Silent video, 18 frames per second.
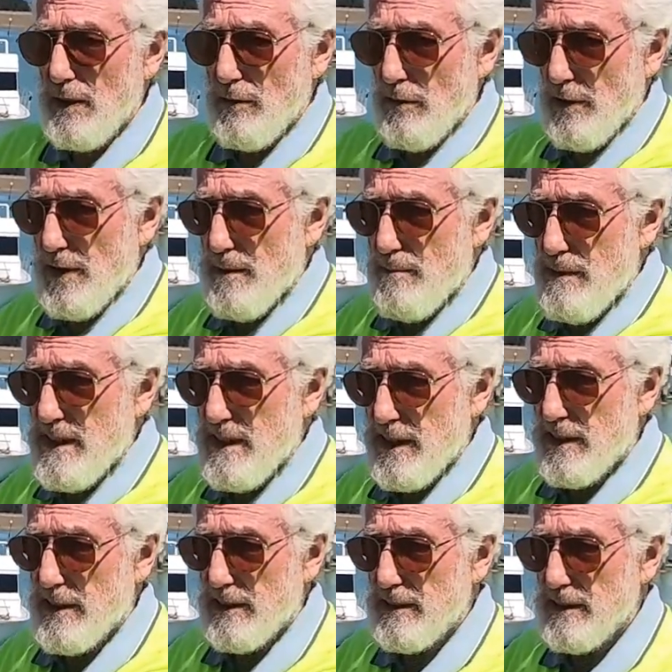with a
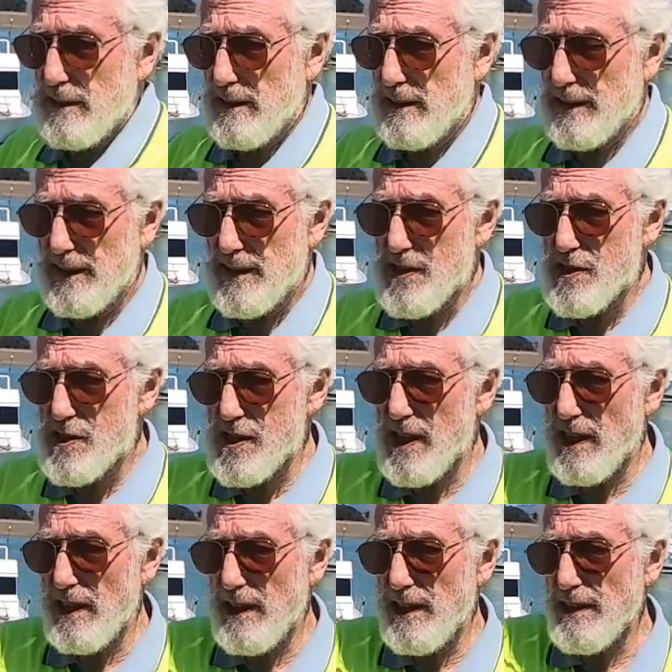peak up on each
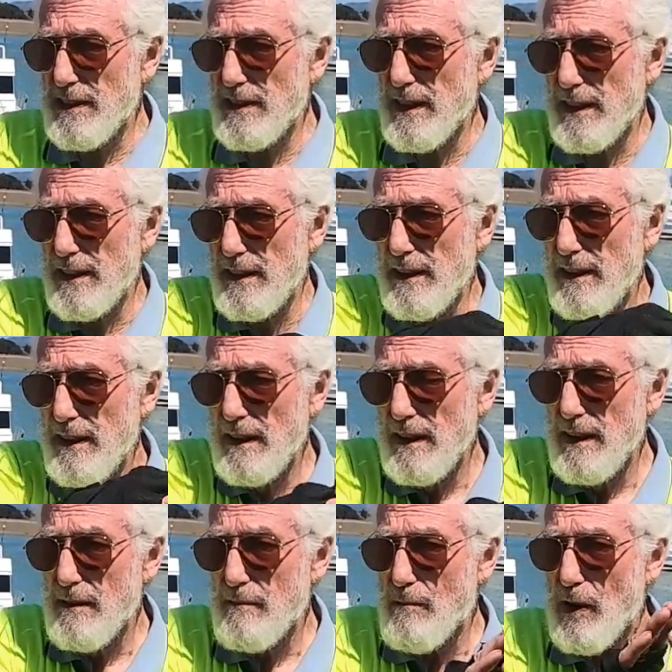side, and then
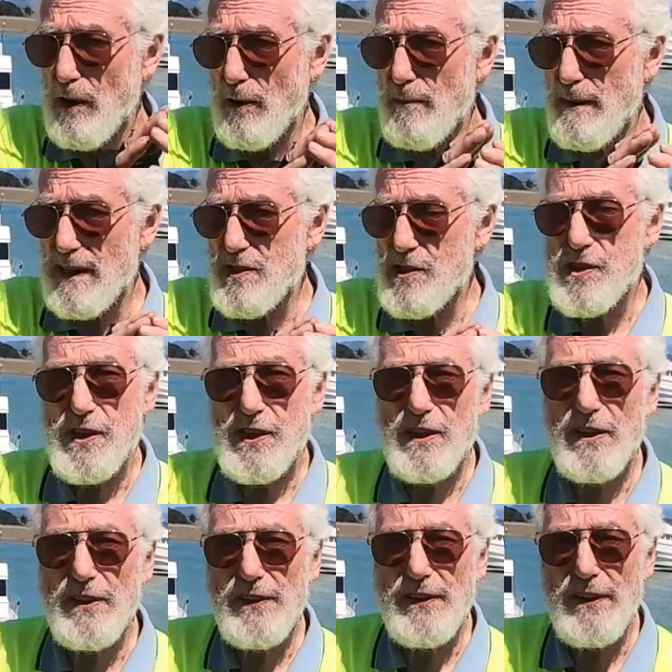Mullen
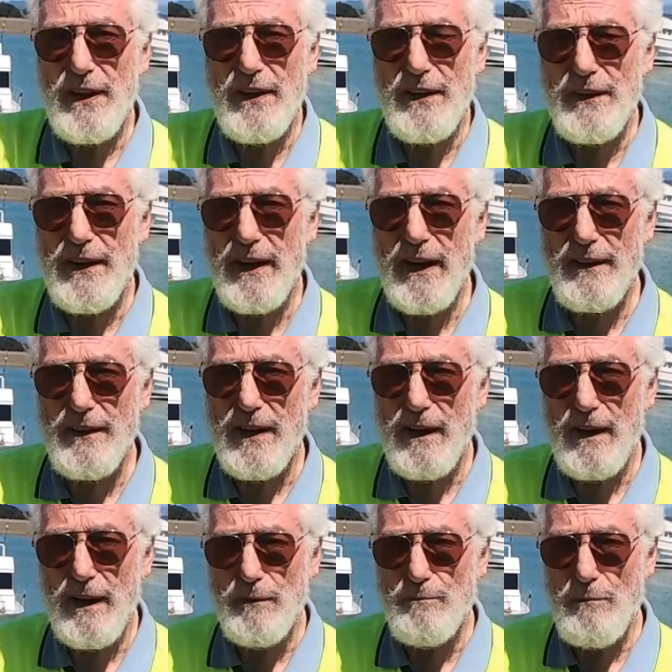on the other.
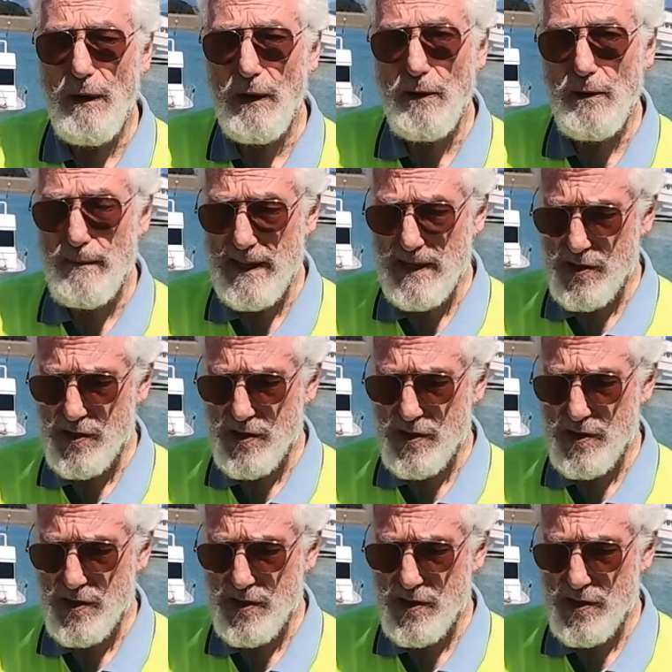And Mullen